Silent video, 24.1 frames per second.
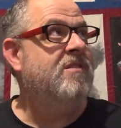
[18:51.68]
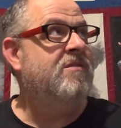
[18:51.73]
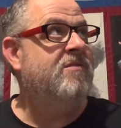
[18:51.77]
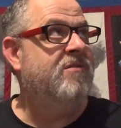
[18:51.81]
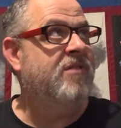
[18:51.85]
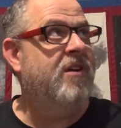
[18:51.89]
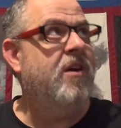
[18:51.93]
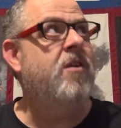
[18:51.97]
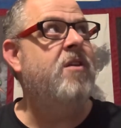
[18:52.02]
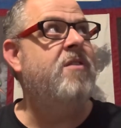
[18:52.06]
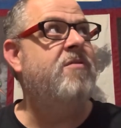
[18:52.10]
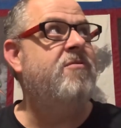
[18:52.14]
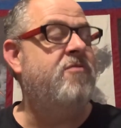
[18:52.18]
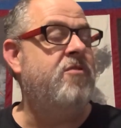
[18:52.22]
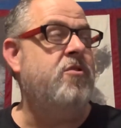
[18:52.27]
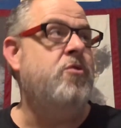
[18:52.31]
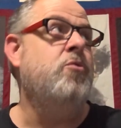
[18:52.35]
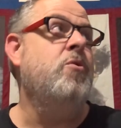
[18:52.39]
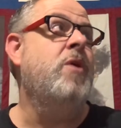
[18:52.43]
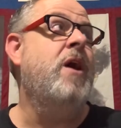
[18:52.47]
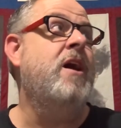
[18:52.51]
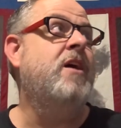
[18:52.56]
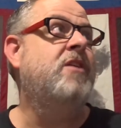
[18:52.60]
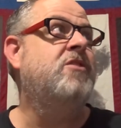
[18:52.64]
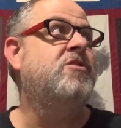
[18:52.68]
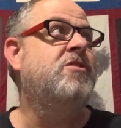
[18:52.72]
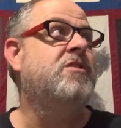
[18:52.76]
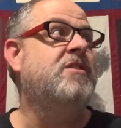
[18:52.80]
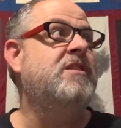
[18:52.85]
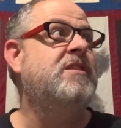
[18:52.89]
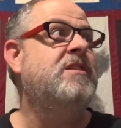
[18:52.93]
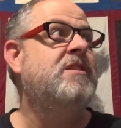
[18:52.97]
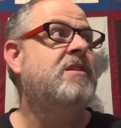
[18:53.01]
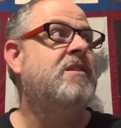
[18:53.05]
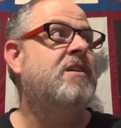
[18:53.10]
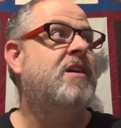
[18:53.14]
very few
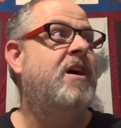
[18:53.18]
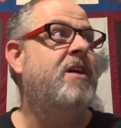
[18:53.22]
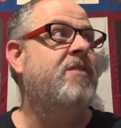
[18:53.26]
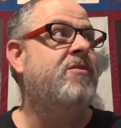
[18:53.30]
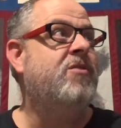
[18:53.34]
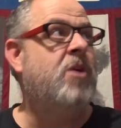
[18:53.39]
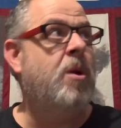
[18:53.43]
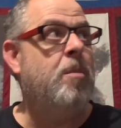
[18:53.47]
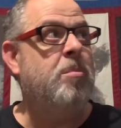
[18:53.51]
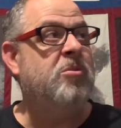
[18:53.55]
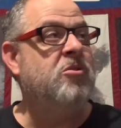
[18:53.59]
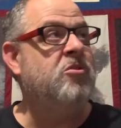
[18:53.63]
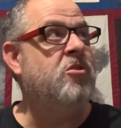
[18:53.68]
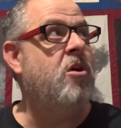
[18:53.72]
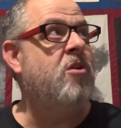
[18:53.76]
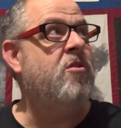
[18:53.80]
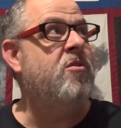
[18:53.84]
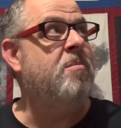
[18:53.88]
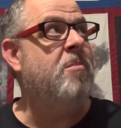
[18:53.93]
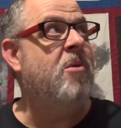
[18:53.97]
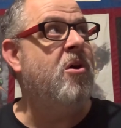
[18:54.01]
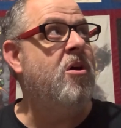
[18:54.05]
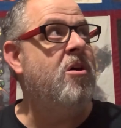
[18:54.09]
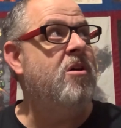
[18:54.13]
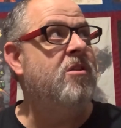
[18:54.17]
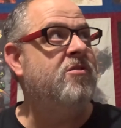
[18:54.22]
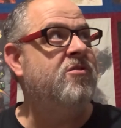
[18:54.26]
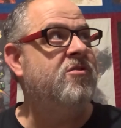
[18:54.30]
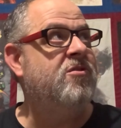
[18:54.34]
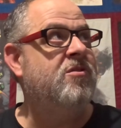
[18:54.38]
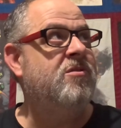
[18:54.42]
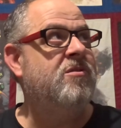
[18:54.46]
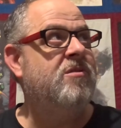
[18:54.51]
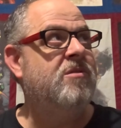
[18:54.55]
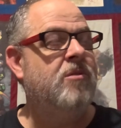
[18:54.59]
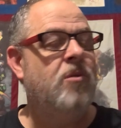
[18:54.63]
actually. I have a couple Darth
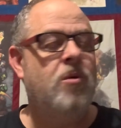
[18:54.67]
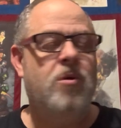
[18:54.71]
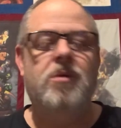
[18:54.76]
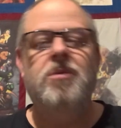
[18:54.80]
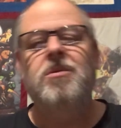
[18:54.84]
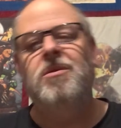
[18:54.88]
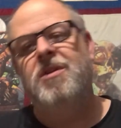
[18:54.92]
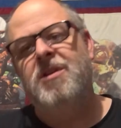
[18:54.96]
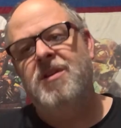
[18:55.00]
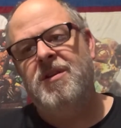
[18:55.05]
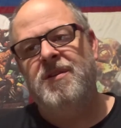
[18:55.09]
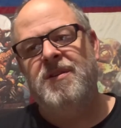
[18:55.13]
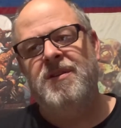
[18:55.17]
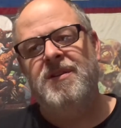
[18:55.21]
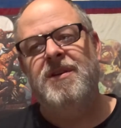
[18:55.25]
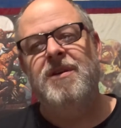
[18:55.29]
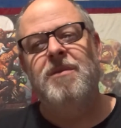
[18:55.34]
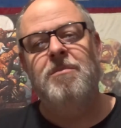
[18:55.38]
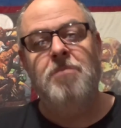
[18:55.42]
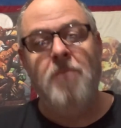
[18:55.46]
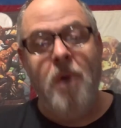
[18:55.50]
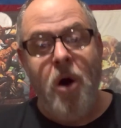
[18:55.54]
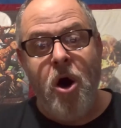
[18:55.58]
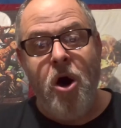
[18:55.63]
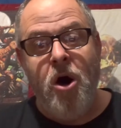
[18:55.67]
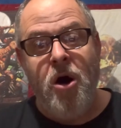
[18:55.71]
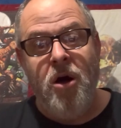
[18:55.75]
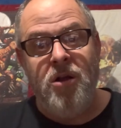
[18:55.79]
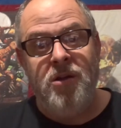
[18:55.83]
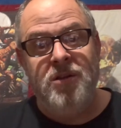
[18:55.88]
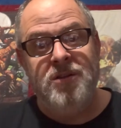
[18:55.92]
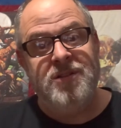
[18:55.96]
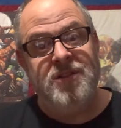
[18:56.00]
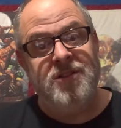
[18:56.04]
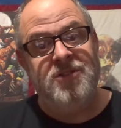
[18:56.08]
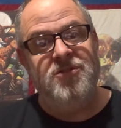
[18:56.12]
Mauls, or Maul,
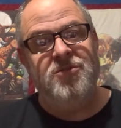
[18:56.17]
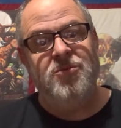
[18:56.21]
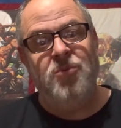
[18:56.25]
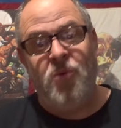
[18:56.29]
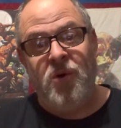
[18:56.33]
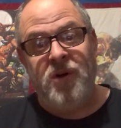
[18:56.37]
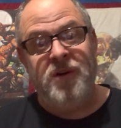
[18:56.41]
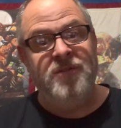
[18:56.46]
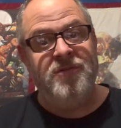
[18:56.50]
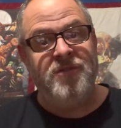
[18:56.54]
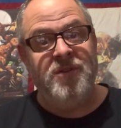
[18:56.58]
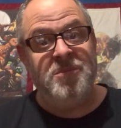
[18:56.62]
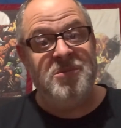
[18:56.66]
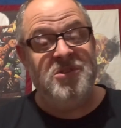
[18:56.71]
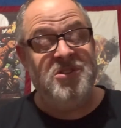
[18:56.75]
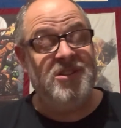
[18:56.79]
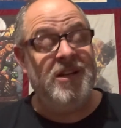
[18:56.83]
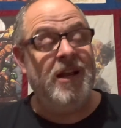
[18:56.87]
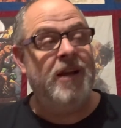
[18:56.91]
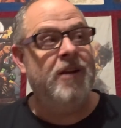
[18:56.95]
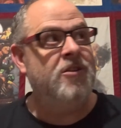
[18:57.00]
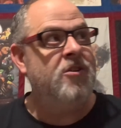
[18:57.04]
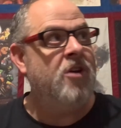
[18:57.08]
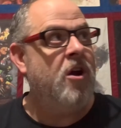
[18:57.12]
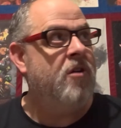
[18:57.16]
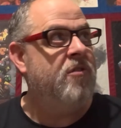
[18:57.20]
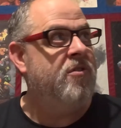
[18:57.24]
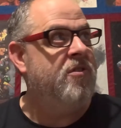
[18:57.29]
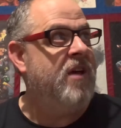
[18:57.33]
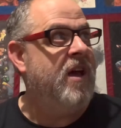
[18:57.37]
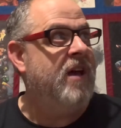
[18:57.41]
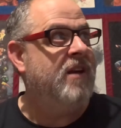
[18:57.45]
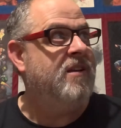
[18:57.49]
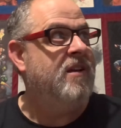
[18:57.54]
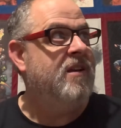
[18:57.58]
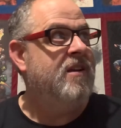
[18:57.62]
because one of them he's not a Darth
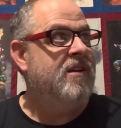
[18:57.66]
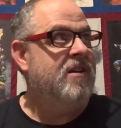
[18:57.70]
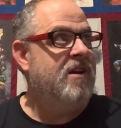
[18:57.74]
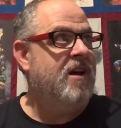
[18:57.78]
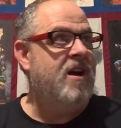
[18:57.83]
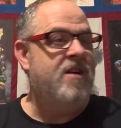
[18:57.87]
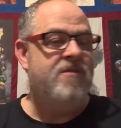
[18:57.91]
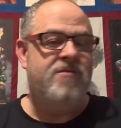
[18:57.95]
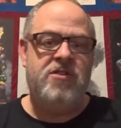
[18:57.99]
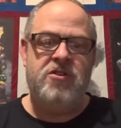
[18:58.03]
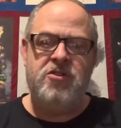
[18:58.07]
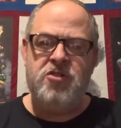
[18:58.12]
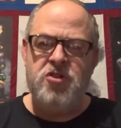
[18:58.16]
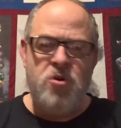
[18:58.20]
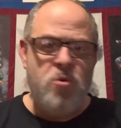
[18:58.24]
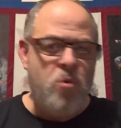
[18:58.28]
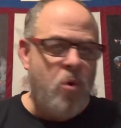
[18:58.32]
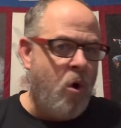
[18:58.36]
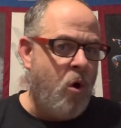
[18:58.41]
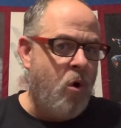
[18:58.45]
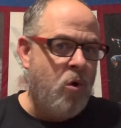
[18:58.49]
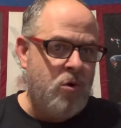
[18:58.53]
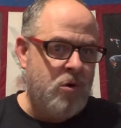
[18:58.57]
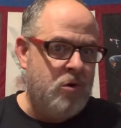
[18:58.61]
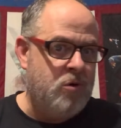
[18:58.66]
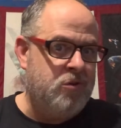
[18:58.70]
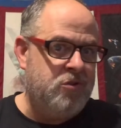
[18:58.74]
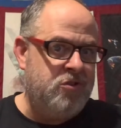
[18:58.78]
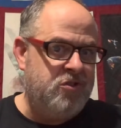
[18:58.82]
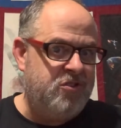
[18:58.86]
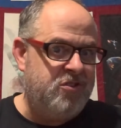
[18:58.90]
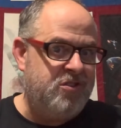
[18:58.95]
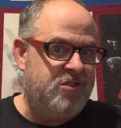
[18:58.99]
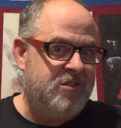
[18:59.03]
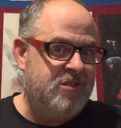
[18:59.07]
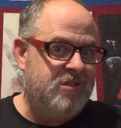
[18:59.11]
yet. I have the two
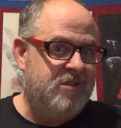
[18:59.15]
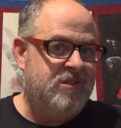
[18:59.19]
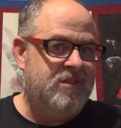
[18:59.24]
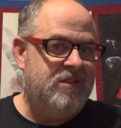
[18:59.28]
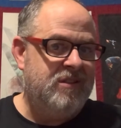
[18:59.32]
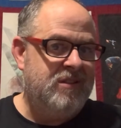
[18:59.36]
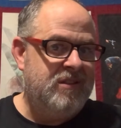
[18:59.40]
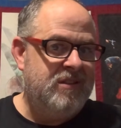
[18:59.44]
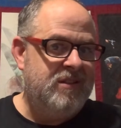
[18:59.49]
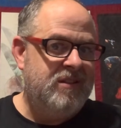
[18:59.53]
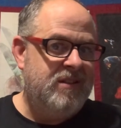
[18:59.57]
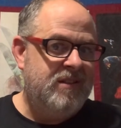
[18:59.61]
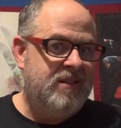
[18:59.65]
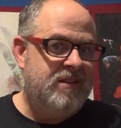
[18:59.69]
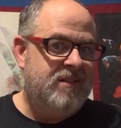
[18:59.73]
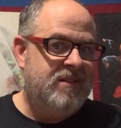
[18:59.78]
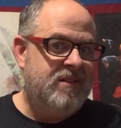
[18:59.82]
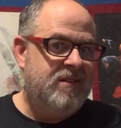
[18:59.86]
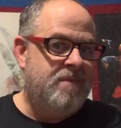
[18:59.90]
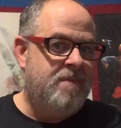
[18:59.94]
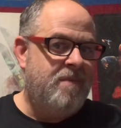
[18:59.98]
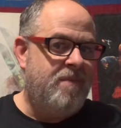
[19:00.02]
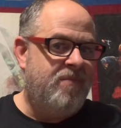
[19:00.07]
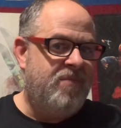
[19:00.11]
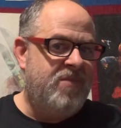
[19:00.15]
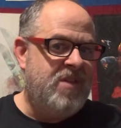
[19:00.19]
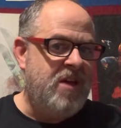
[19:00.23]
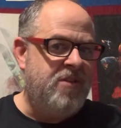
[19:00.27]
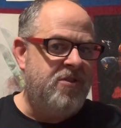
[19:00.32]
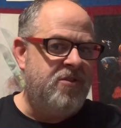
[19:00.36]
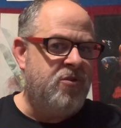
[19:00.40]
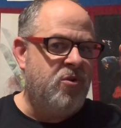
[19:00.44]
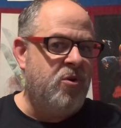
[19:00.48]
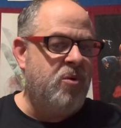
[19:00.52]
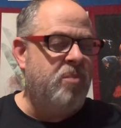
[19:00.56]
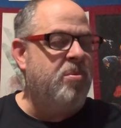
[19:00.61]
horrors, Death
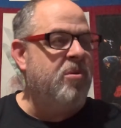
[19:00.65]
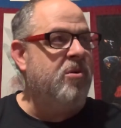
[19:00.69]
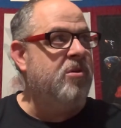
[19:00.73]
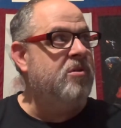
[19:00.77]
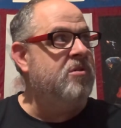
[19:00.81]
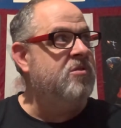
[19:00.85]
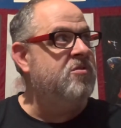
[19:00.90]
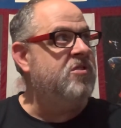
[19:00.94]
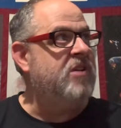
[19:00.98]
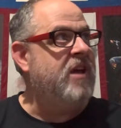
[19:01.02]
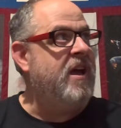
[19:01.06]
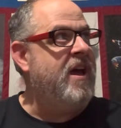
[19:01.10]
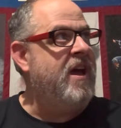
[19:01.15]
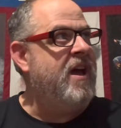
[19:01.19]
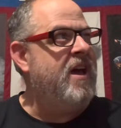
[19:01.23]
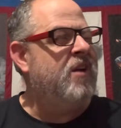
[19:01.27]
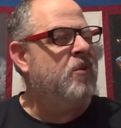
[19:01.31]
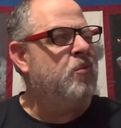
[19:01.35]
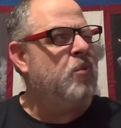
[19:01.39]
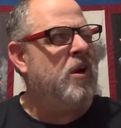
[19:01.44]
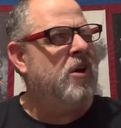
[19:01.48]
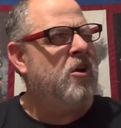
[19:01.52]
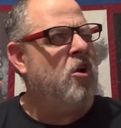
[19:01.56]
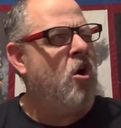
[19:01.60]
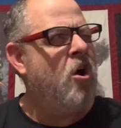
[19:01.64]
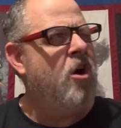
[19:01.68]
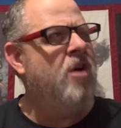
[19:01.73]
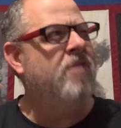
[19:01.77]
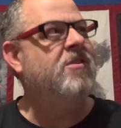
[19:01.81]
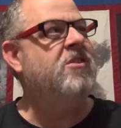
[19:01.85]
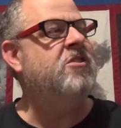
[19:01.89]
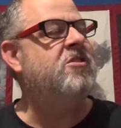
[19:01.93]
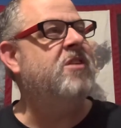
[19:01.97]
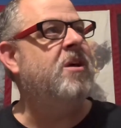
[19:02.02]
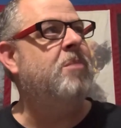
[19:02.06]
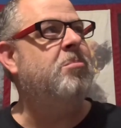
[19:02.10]
Troopers and Red
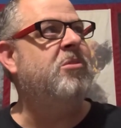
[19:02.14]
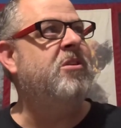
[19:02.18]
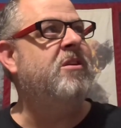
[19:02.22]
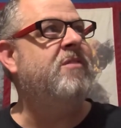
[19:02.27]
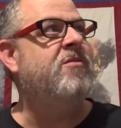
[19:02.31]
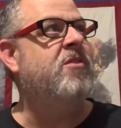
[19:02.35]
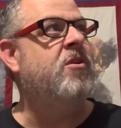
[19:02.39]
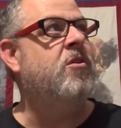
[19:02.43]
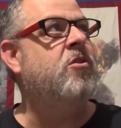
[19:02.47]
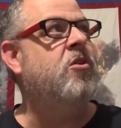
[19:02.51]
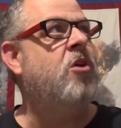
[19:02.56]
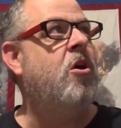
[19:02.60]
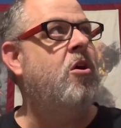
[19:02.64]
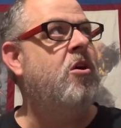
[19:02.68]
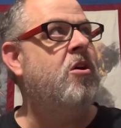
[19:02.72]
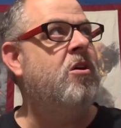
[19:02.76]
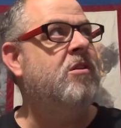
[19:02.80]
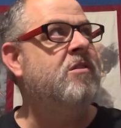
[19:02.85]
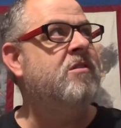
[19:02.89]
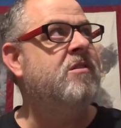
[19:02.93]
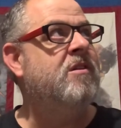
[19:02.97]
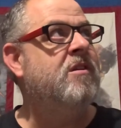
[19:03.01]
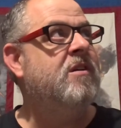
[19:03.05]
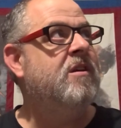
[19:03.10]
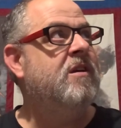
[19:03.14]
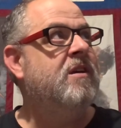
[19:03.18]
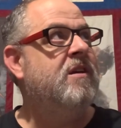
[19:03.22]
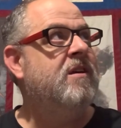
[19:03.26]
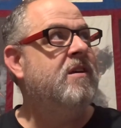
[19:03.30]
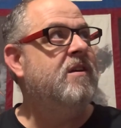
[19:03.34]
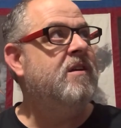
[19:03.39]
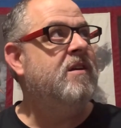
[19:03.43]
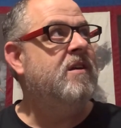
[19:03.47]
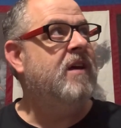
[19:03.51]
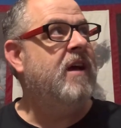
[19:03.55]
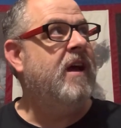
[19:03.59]
Harvest, I believe they're called.
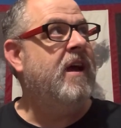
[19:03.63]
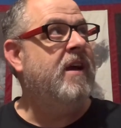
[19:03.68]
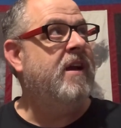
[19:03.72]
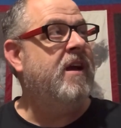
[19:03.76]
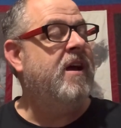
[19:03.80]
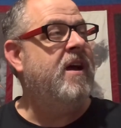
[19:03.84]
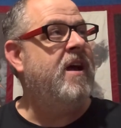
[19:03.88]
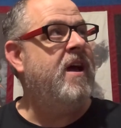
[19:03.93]
And I